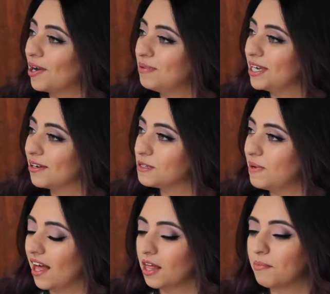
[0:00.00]
about
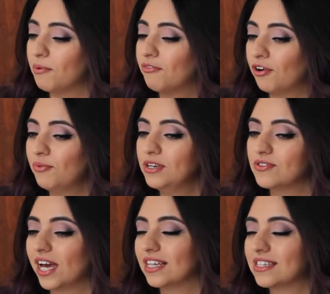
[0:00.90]
Pinot's Palette. But before we
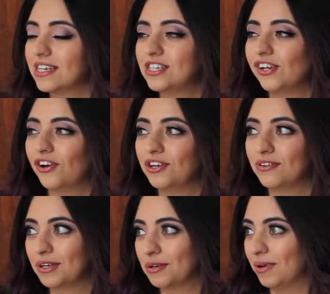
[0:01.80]
do that, let's get to know
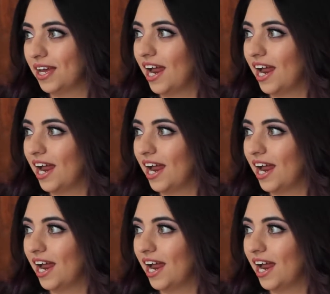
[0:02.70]
you a little